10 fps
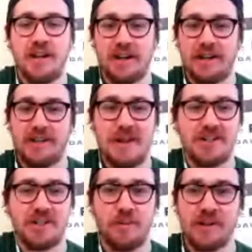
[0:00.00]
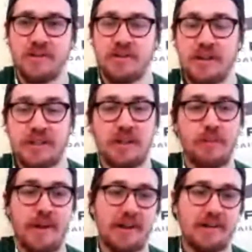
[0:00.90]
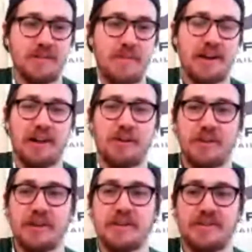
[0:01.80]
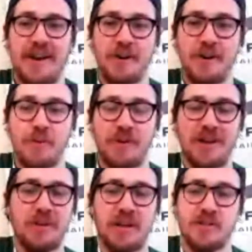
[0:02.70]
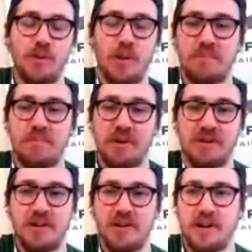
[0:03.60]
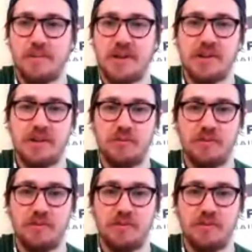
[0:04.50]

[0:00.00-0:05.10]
Matchup against the Knicks on the back-to-back, I don't think it's terrible. I don't think it's great, but, I mean,